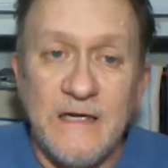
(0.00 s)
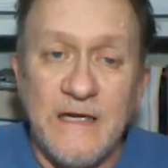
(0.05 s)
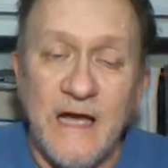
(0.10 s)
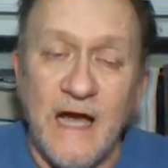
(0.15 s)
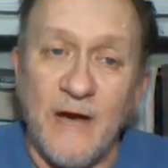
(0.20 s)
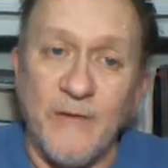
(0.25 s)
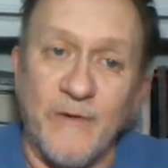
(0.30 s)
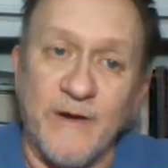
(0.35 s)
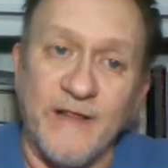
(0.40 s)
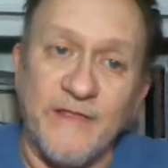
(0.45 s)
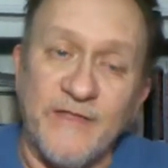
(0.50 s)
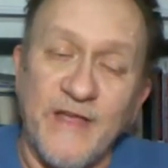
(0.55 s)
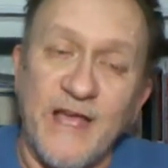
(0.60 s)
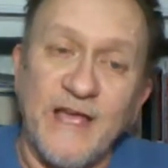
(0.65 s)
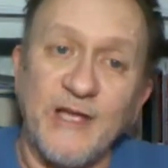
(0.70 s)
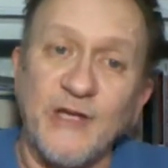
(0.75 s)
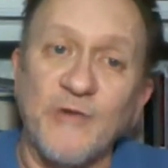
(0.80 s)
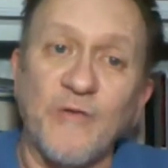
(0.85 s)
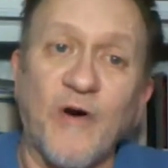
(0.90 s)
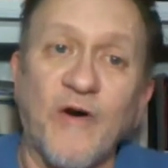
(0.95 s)
I want to
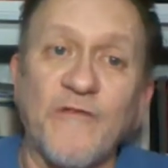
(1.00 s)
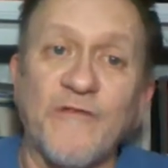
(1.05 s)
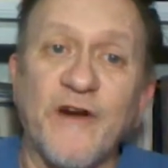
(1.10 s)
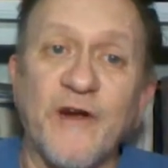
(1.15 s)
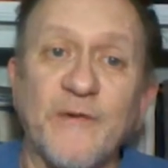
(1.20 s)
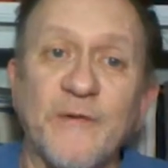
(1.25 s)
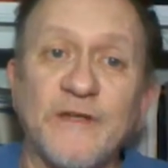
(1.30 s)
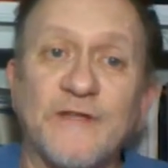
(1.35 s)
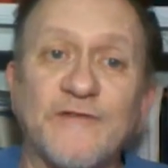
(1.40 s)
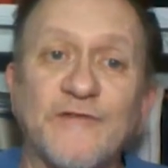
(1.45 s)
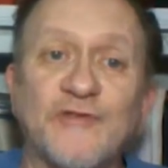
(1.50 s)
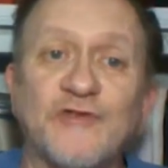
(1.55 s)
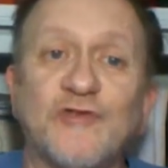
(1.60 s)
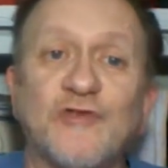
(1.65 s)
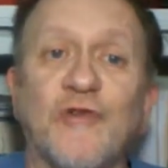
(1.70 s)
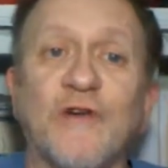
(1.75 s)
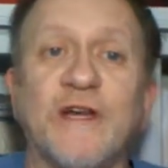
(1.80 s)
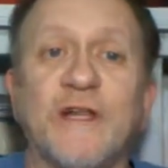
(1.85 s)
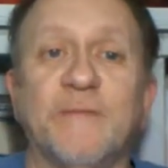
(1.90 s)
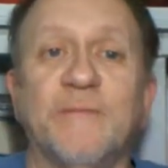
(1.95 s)
thank you all very much for
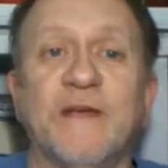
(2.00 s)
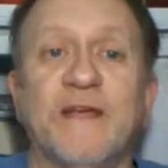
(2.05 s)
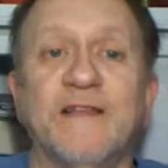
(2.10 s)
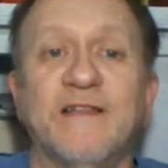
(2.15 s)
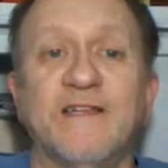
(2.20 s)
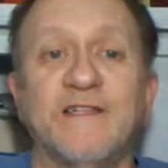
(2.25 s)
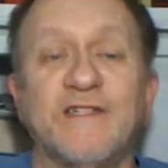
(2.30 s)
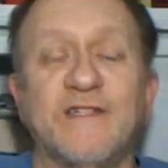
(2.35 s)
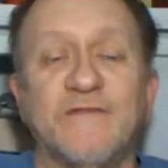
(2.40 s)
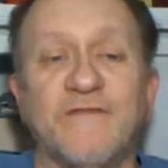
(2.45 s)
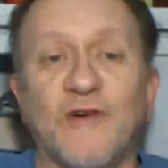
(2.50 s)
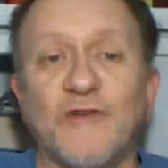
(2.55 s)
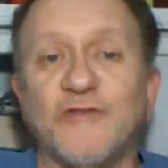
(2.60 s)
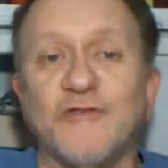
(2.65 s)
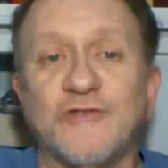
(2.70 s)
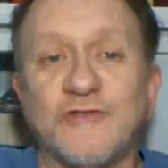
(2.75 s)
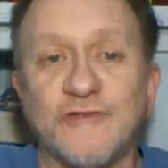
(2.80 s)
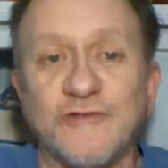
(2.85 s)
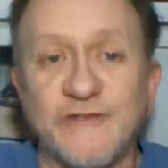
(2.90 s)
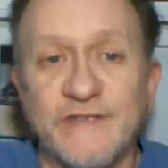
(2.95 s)
joining me in this
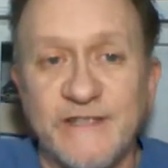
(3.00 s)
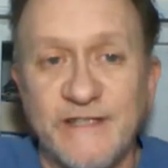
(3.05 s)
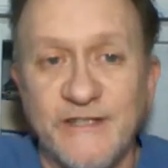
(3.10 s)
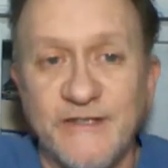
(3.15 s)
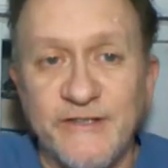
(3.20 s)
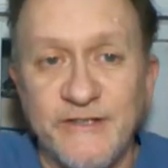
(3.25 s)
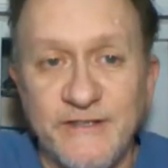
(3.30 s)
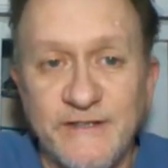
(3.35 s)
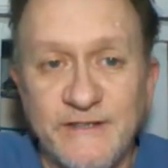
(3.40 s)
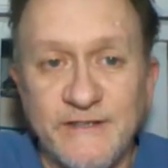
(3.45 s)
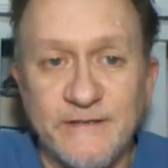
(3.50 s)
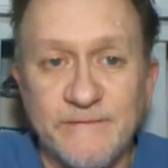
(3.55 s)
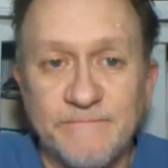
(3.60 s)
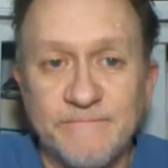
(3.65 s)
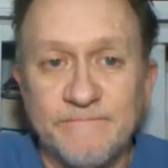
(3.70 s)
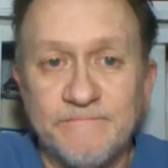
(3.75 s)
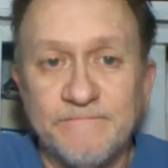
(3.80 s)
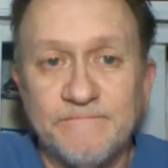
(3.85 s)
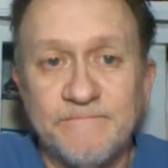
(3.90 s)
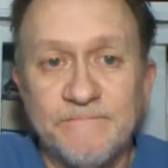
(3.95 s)
devotional series.
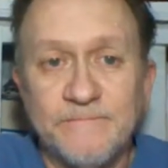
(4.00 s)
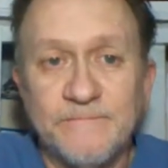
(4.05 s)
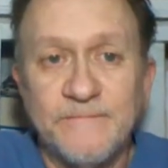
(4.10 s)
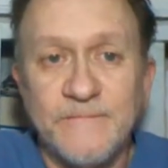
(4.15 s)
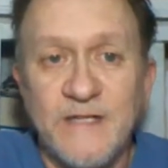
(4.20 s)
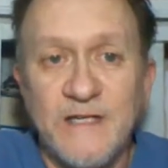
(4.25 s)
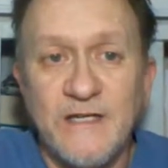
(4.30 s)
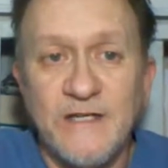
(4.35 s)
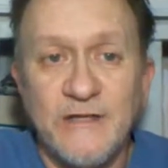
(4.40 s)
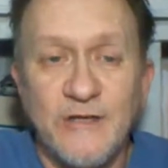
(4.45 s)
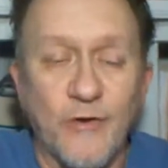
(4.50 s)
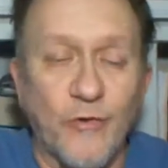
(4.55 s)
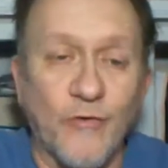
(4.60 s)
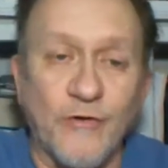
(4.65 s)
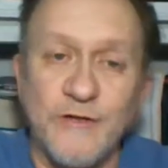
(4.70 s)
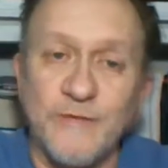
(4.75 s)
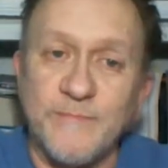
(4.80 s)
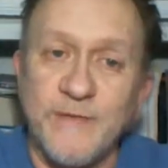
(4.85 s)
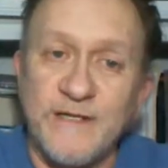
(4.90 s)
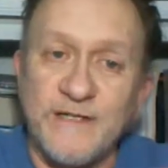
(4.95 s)
The Lord
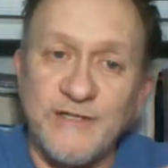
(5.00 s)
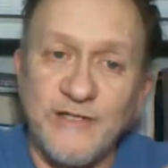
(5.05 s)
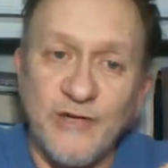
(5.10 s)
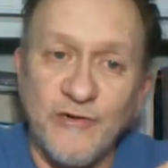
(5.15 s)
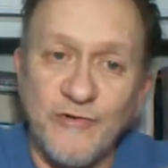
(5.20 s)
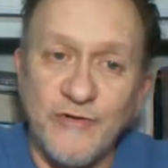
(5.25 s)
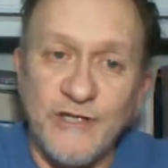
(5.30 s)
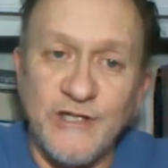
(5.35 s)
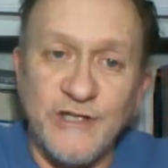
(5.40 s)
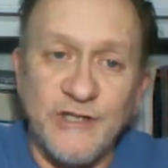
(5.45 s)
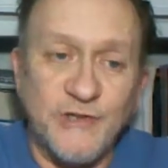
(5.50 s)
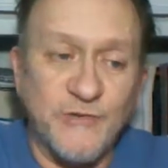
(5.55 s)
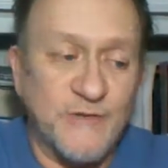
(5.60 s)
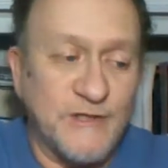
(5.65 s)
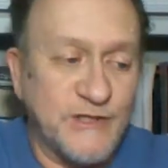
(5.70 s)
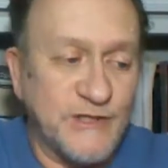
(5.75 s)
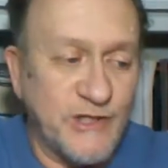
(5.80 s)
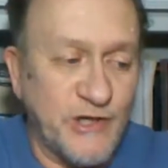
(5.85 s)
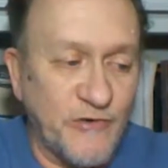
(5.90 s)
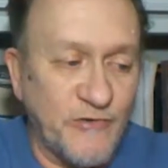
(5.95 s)
has been so good to
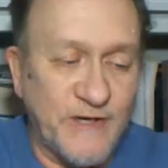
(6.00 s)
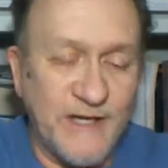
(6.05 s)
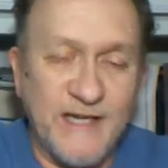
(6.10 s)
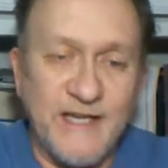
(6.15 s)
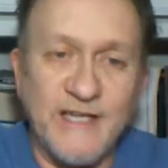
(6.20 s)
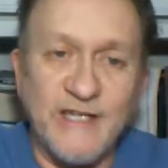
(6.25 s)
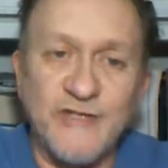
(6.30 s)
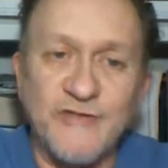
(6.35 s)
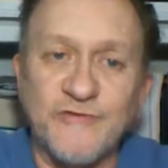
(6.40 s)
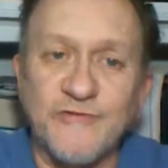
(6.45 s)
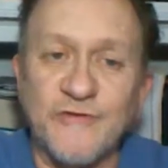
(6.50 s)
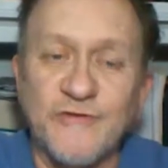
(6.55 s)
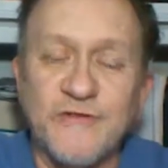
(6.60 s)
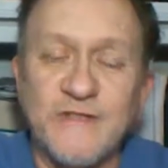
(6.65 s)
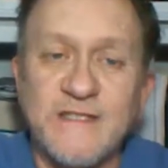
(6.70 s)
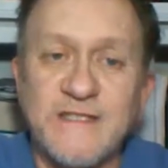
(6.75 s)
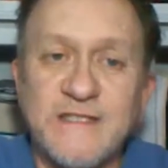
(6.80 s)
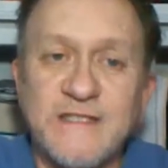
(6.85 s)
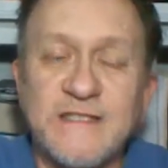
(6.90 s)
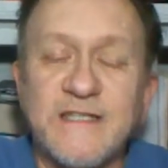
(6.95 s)
us, getting us through
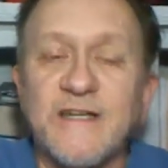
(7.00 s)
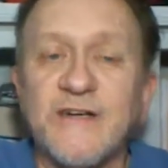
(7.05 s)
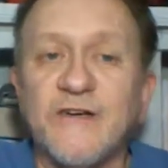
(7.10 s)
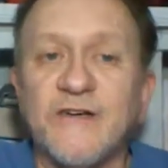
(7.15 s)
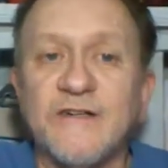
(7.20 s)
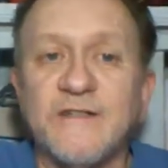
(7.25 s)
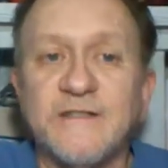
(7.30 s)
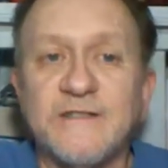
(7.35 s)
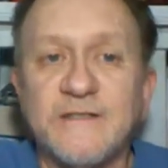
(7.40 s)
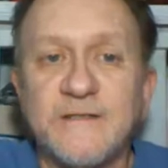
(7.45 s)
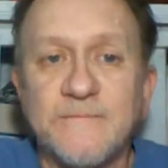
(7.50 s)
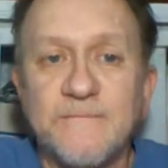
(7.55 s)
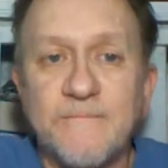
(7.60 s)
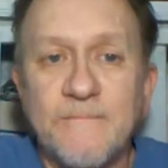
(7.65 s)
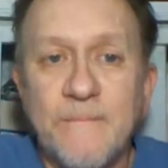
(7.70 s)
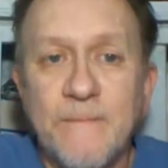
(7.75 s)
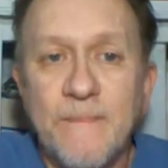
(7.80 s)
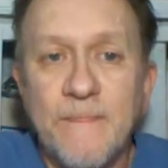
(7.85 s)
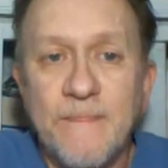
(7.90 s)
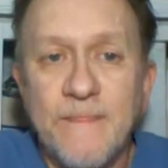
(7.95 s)
this series.
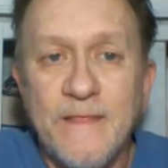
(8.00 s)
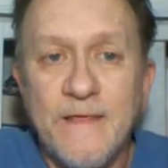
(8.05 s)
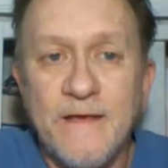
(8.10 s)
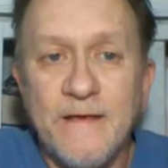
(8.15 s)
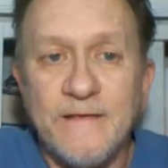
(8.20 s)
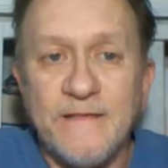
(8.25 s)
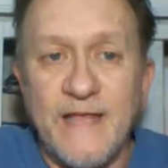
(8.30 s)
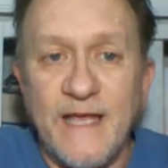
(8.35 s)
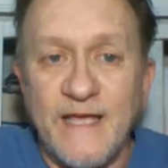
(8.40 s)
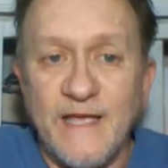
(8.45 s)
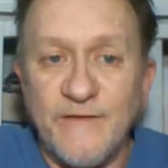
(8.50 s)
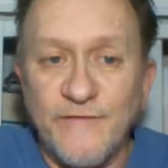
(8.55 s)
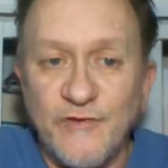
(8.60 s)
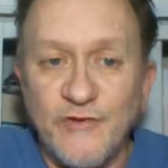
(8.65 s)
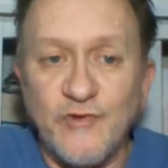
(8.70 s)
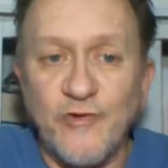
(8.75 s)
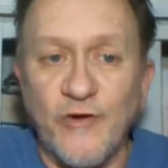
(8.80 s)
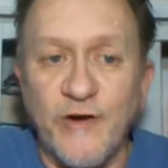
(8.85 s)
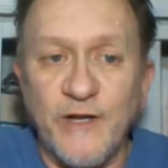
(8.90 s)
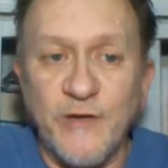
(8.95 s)
Thank you for
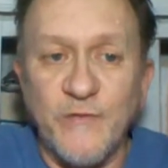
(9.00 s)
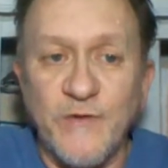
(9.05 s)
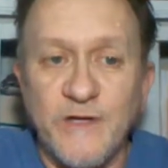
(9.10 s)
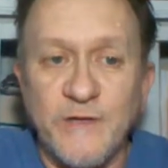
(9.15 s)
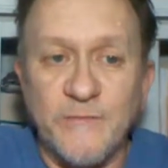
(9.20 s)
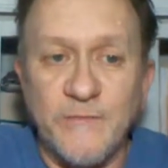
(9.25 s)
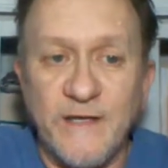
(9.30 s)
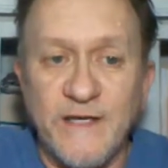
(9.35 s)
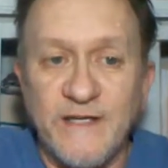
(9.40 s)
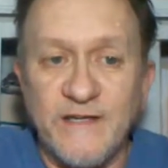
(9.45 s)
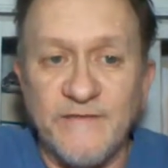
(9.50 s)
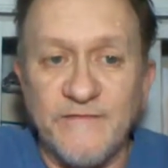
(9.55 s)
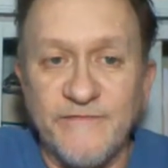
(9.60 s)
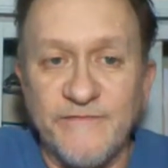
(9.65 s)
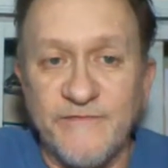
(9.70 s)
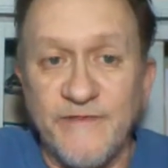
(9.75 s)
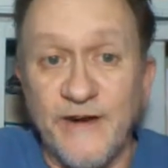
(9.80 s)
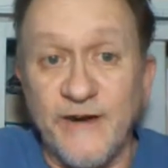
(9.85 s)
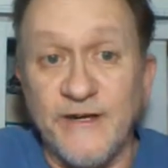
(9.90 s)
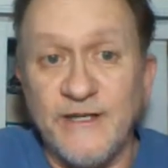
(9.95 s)
joining with me, and
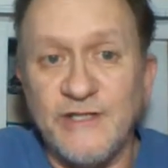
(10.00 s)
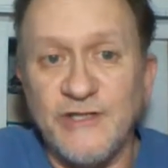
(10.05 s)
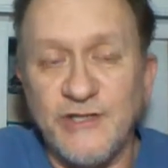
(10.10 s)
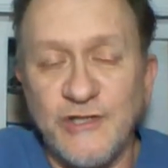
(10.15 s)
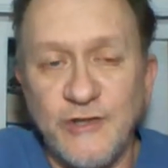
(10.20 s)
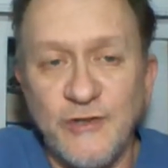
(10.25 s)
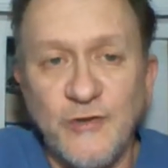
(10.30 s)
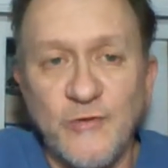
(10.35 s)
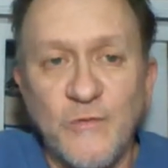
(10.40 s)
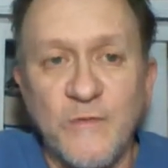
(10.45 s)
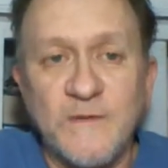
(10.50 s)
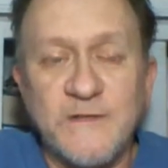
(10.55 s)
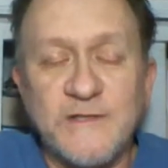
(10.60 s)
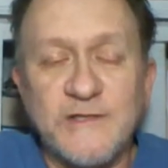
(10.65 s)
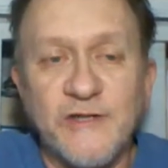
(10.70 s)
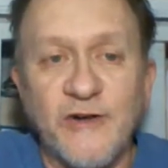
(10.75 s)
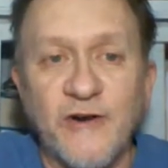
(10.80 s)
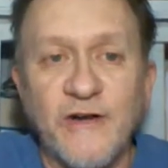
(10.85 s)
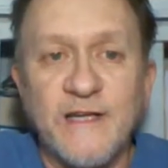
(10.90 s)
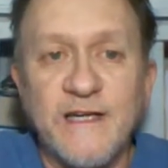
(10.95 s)
very soon we'll be
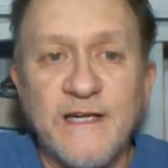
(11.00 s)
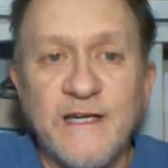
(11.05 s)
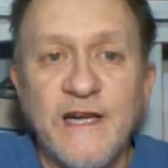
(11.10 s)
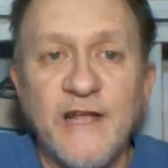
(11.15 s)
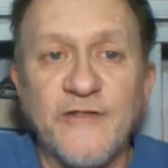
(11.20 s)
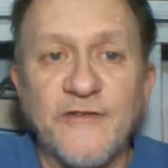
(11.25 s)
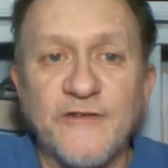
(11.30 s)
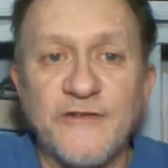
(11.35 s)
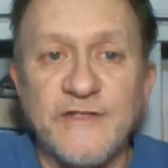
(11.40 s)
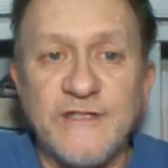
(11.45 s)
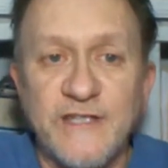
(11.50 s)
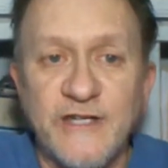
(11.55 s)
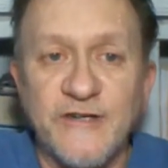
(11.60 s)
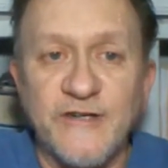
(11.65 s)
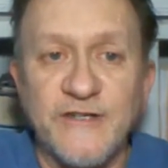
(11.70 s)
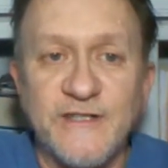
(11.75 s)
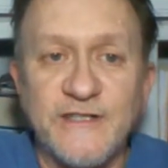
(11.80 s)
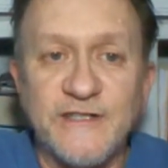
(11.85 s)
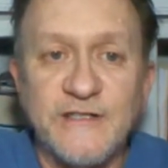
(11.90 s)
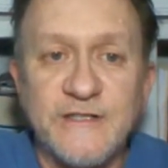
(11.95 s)
starting another
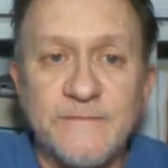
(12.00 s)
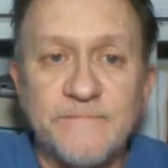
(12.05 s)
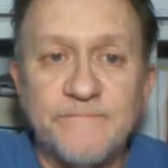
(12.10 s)
series